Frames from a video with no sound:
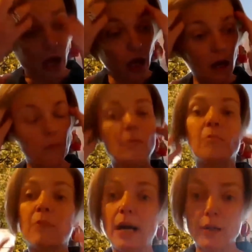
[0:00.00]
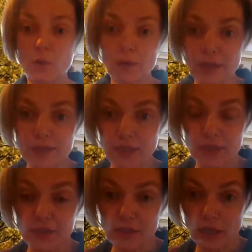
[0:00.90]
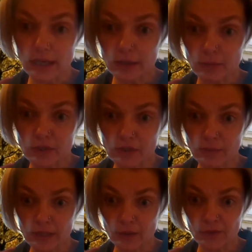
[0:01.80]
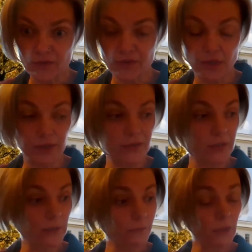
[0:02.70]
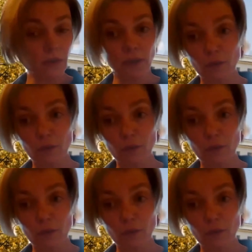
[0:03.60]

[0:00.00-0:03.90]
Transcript: um, by organisations like the British Medical Society and